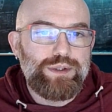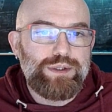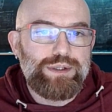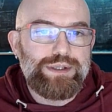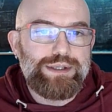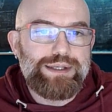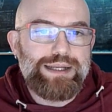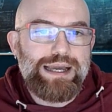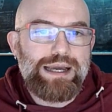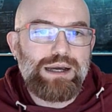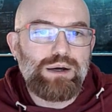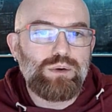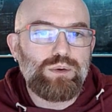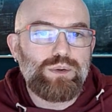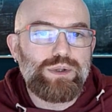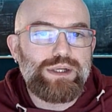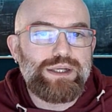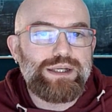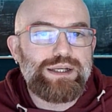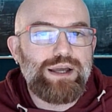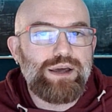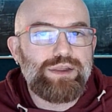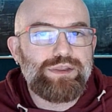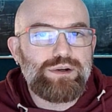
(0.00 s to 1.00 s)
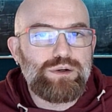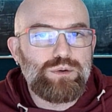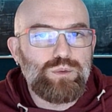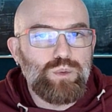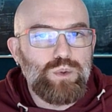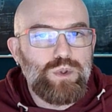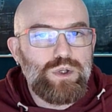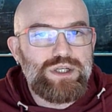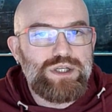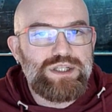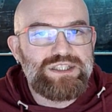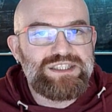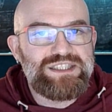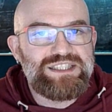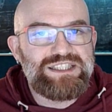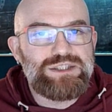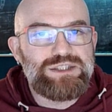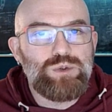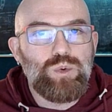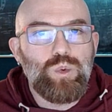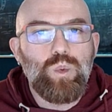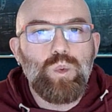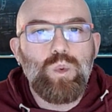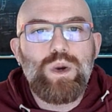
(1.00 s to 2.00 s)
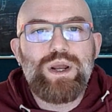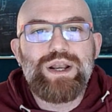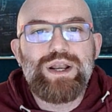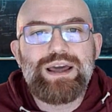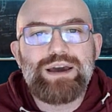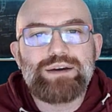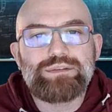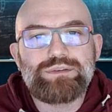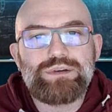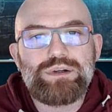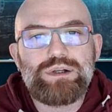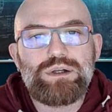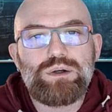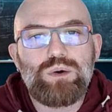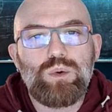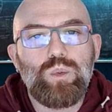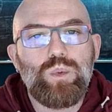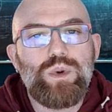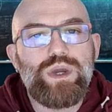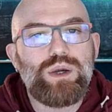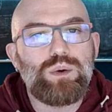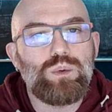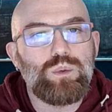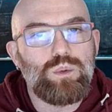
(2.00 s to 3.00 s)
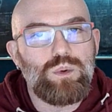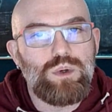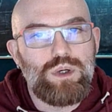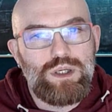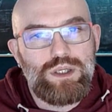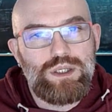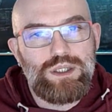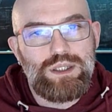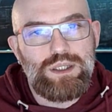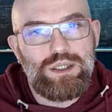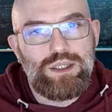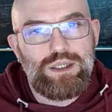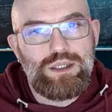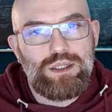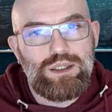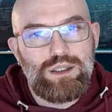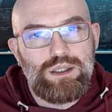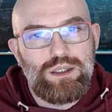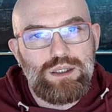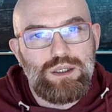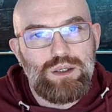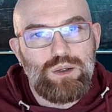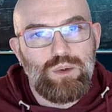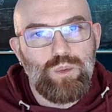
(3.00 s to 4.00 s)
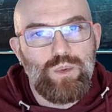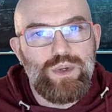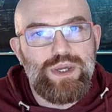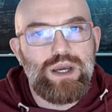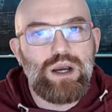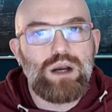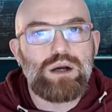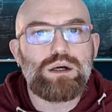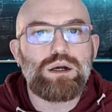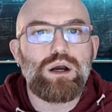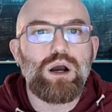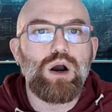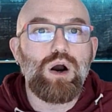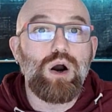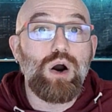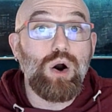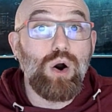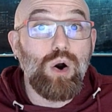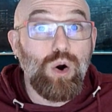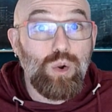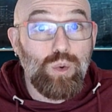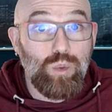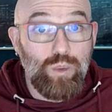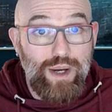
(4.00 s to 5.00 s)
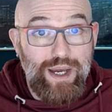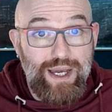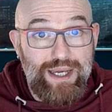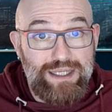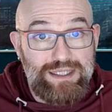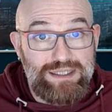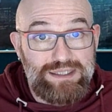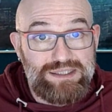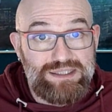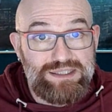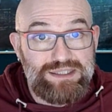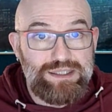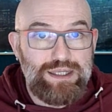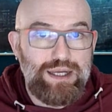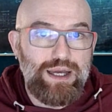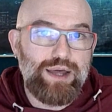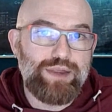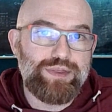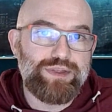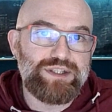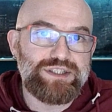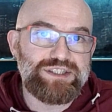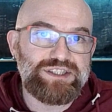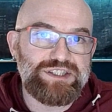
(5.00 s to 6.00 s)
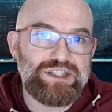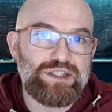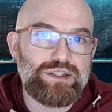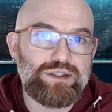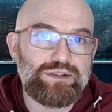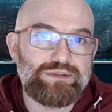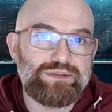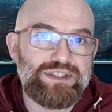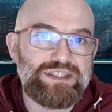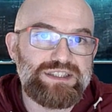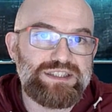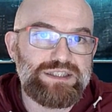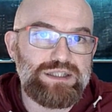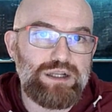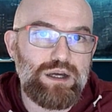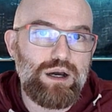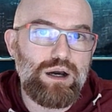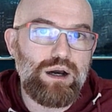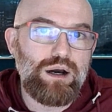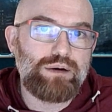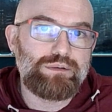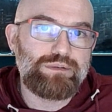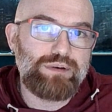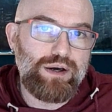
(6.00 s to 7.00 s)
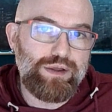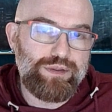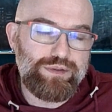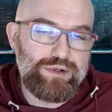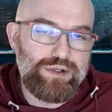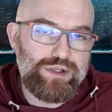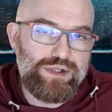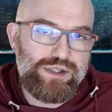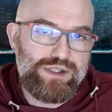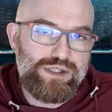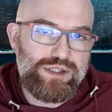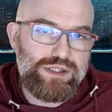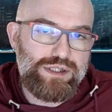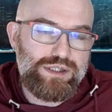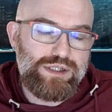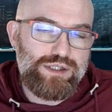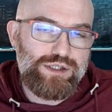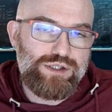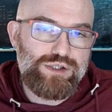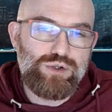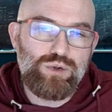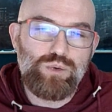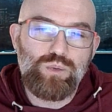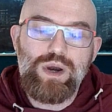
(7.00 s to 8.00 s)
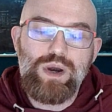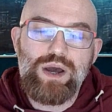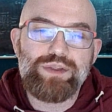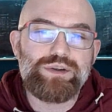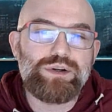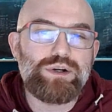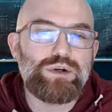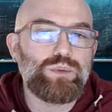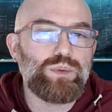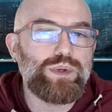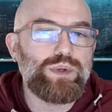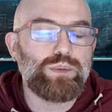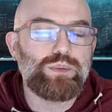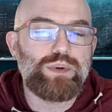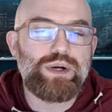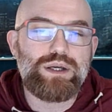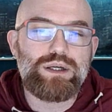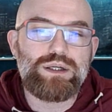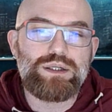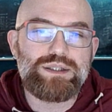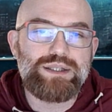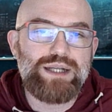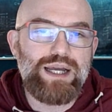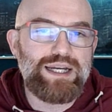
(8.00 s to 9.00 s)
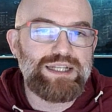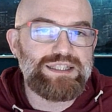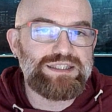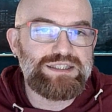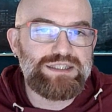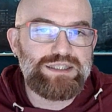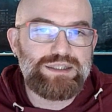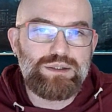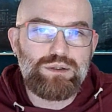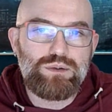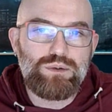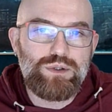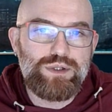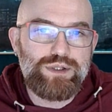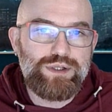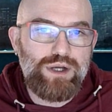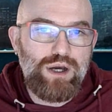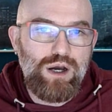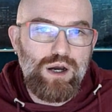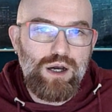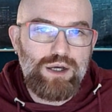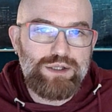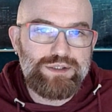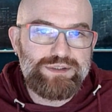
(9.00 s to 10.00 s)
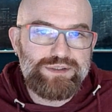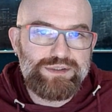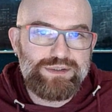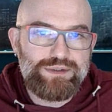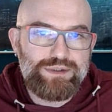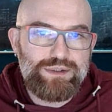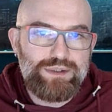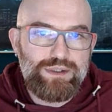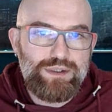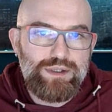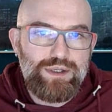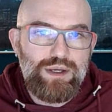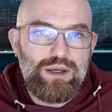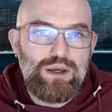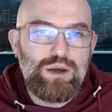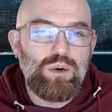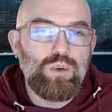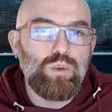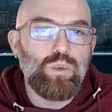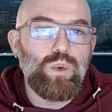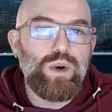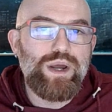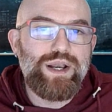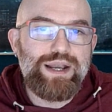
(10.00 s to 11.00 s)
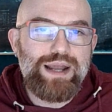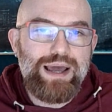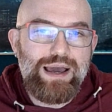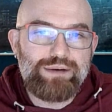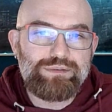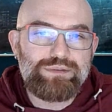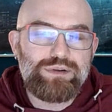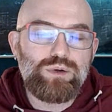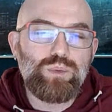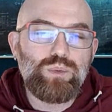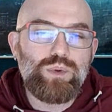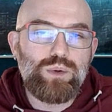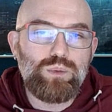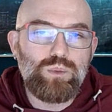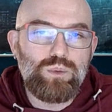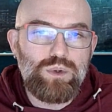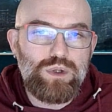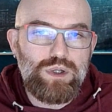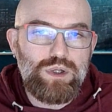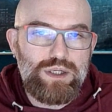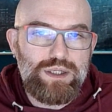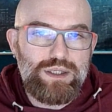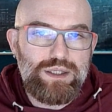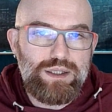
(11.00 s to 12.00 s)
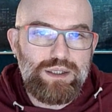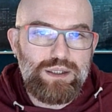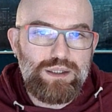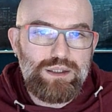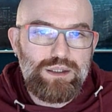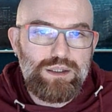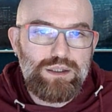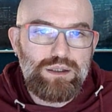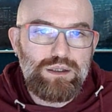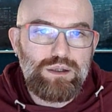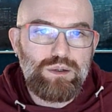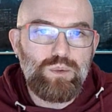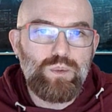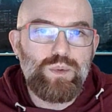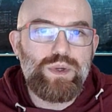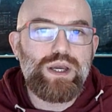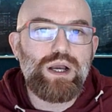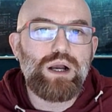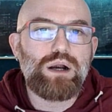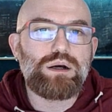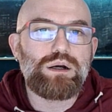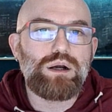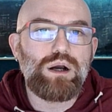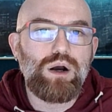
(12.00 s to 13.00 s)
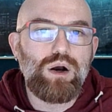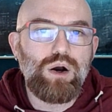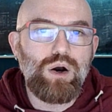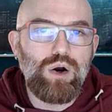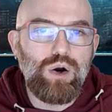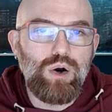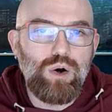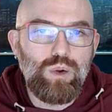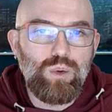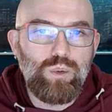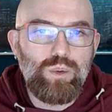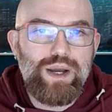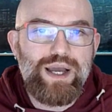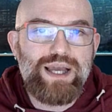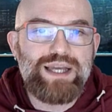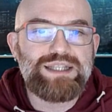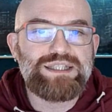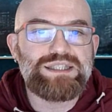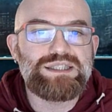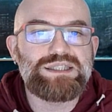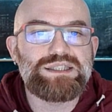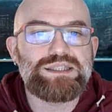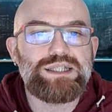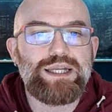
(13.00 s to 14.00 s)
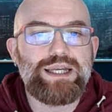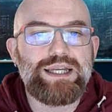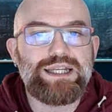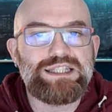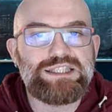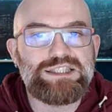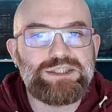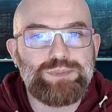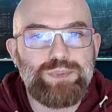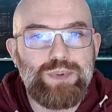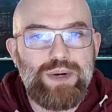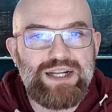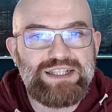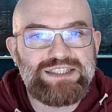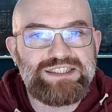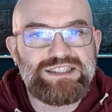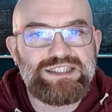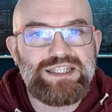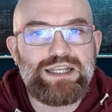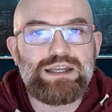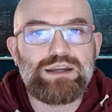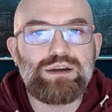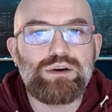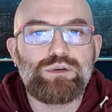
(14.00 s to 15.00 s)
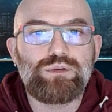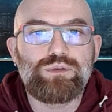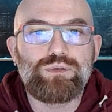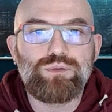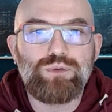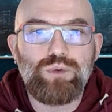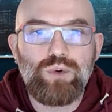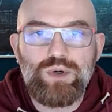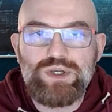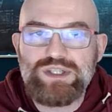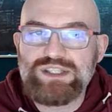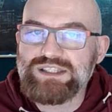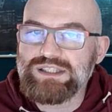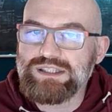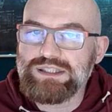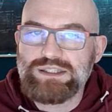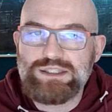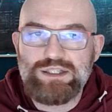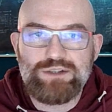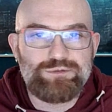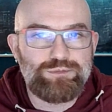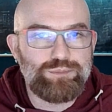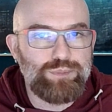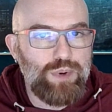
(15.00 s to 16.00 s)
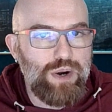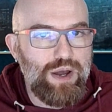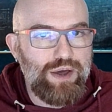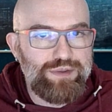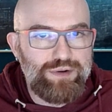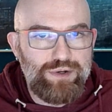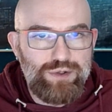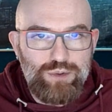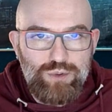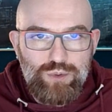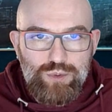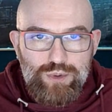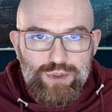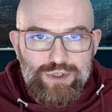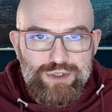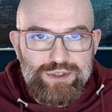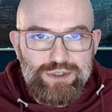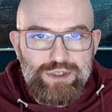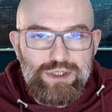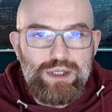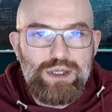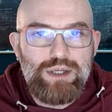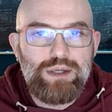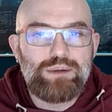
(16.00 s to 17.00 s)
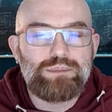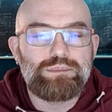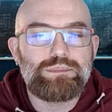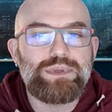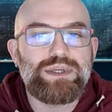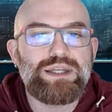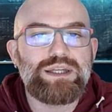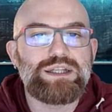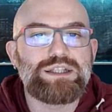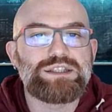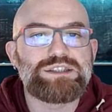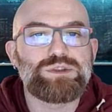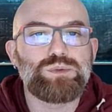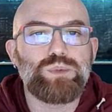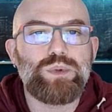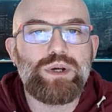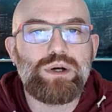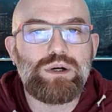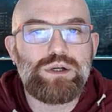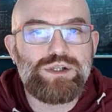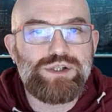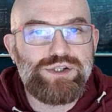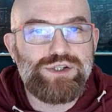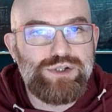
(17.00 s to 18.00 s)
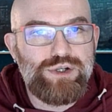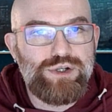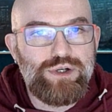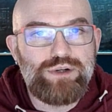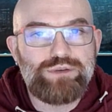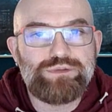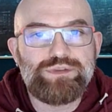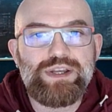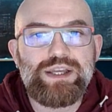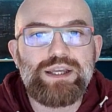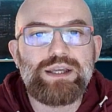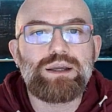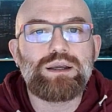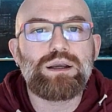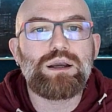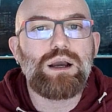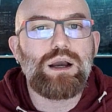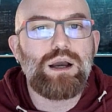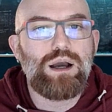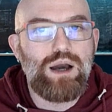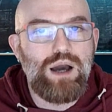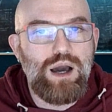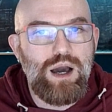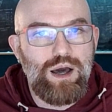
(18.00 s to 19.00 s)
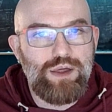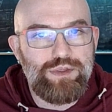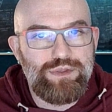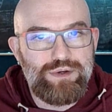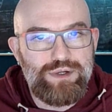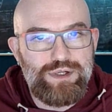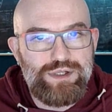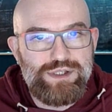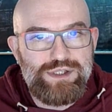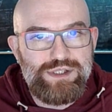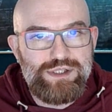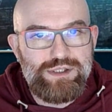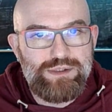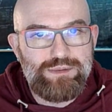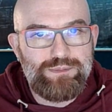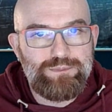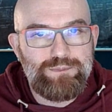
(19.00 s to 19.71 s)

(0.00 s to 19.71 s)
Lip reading: Now, in other words, whenever we work, we are always at the service of others. So whether we recognize it or not, whenever we work, we are always expressing forces of brotherhood because we are serving others.